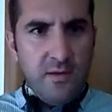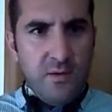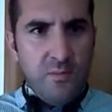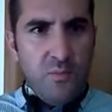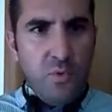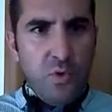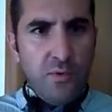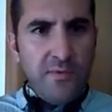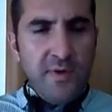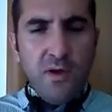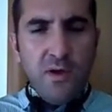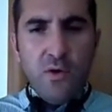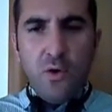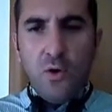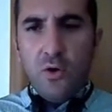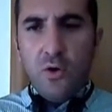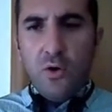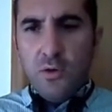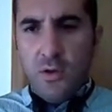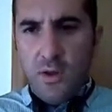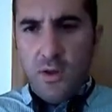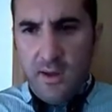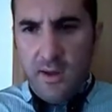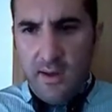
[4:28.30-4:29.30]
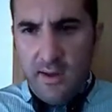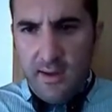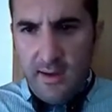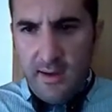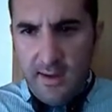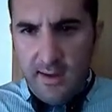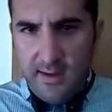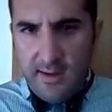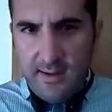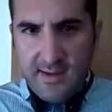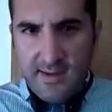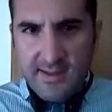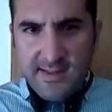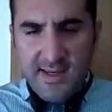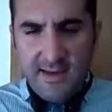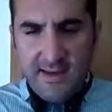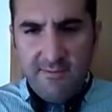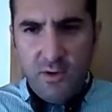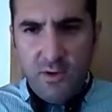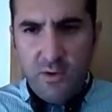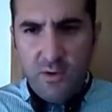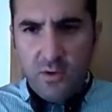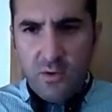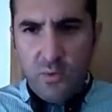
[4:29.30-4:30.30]
Moving on, let's have
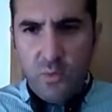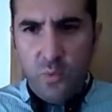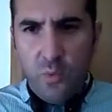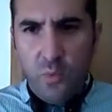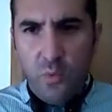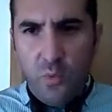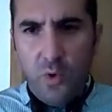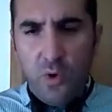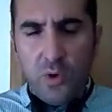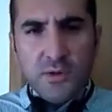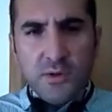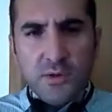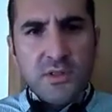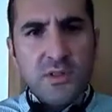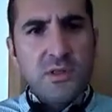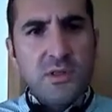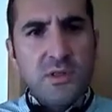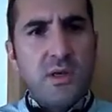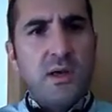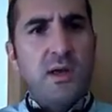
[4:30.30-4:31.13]
a look what